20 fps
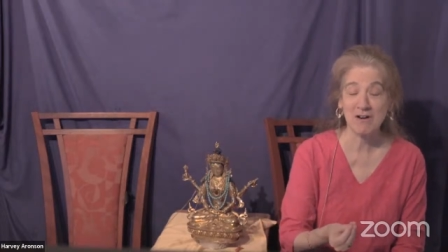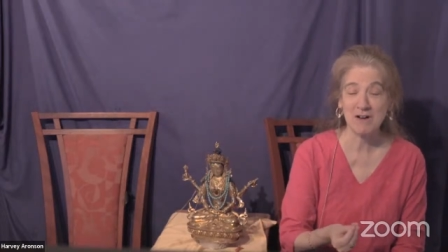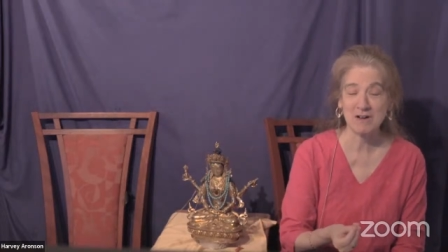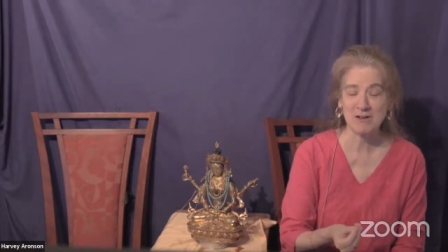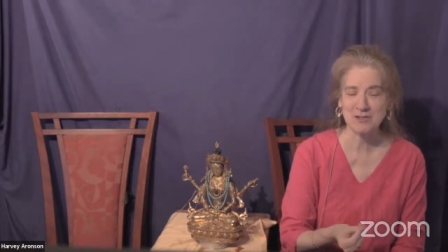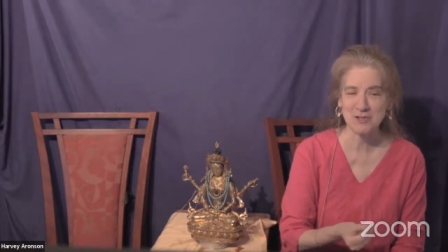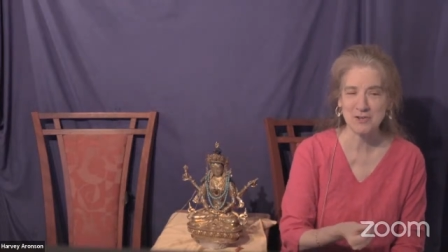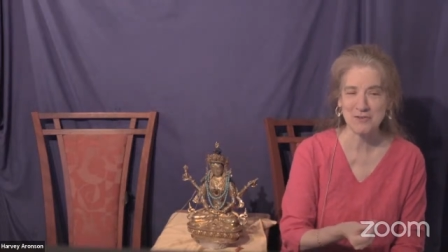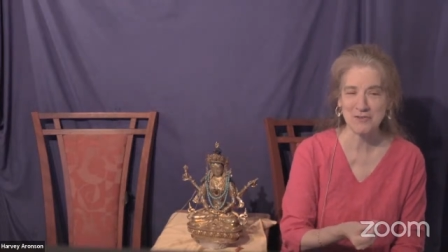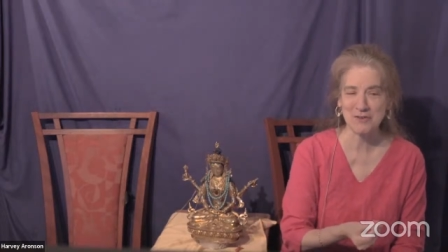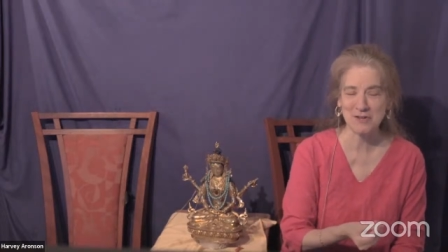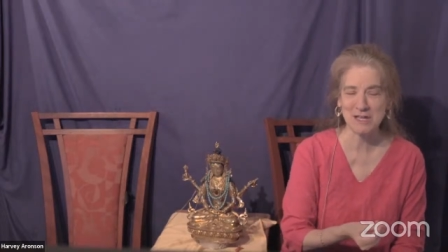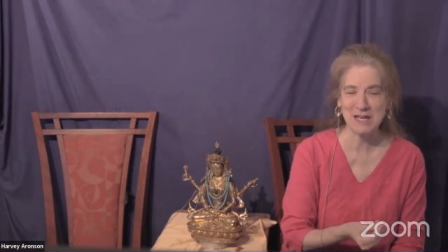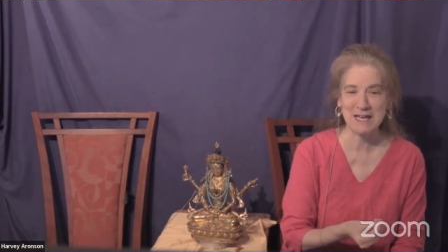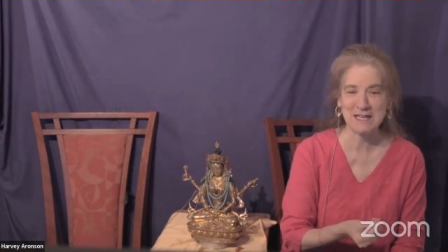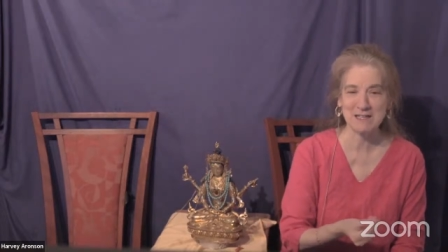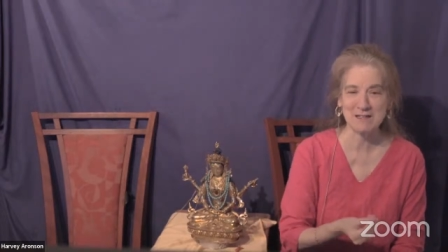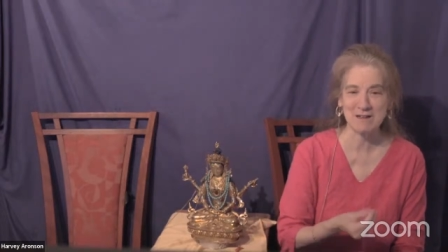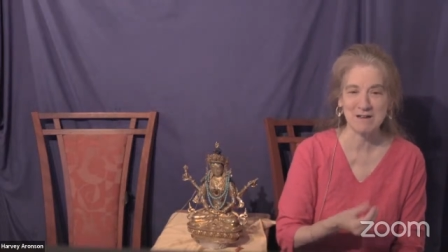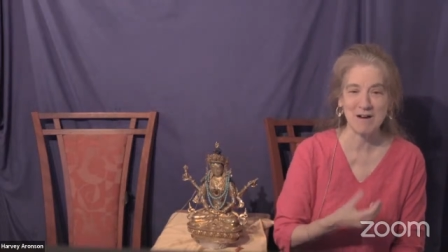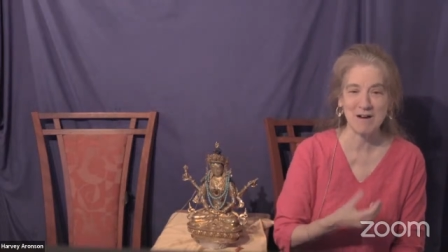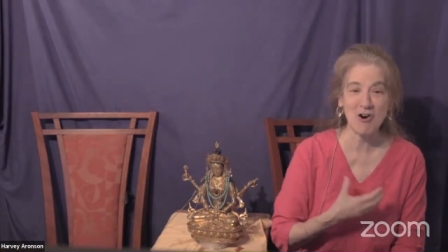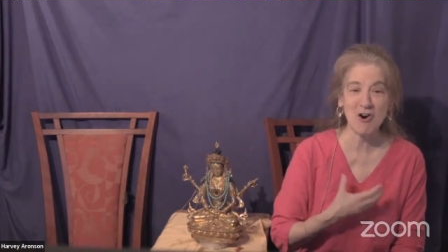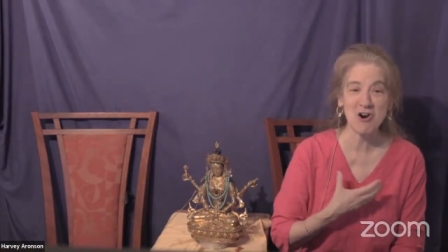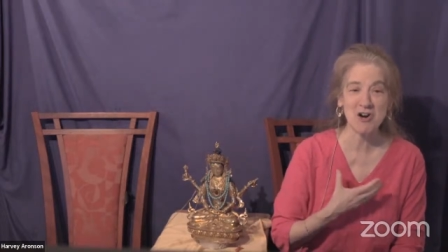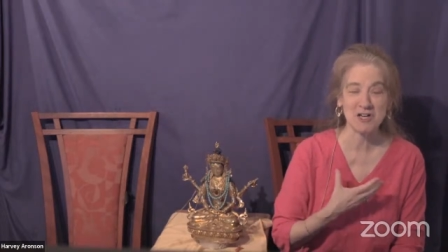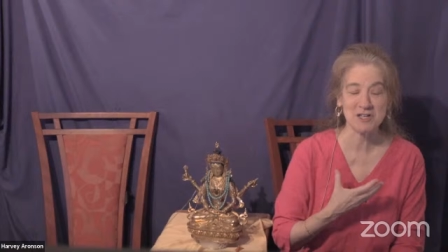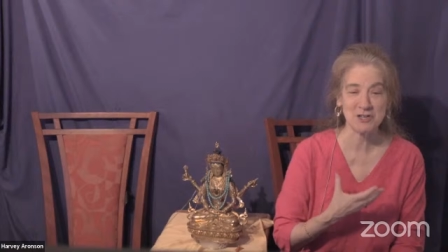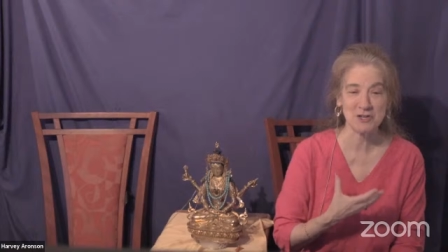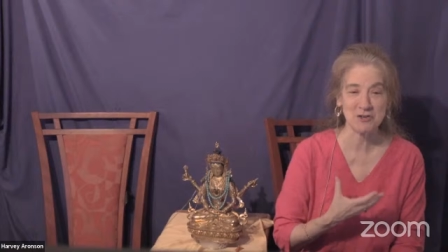also the Latin
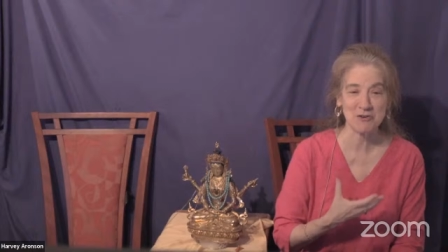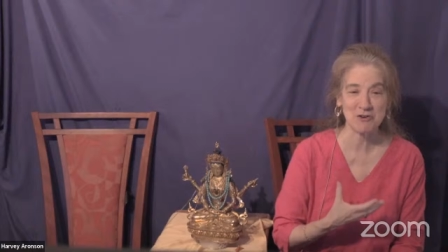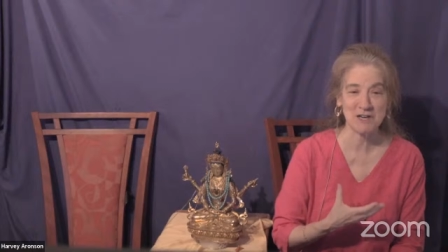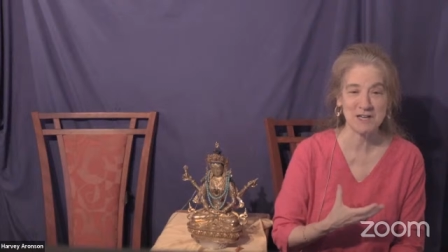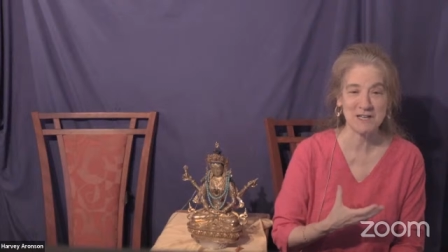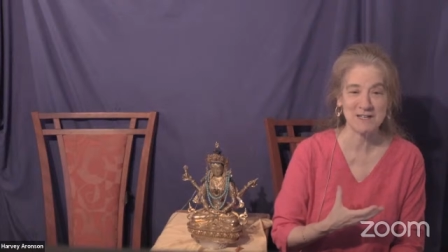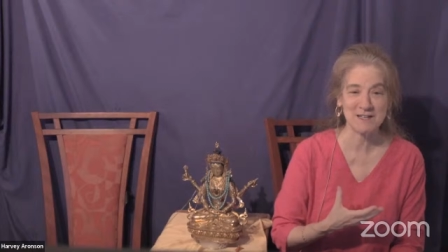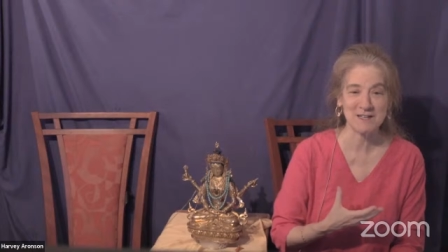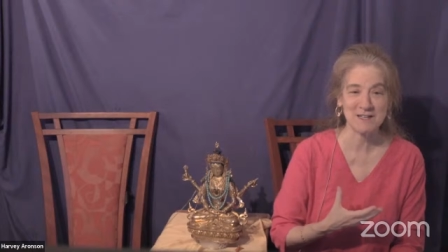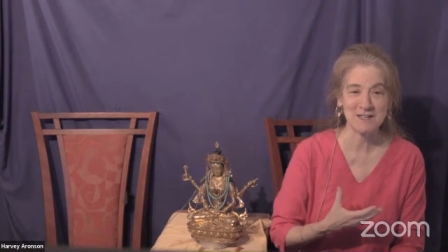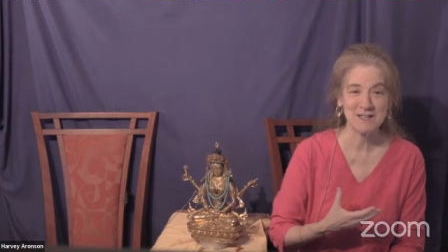heart, right?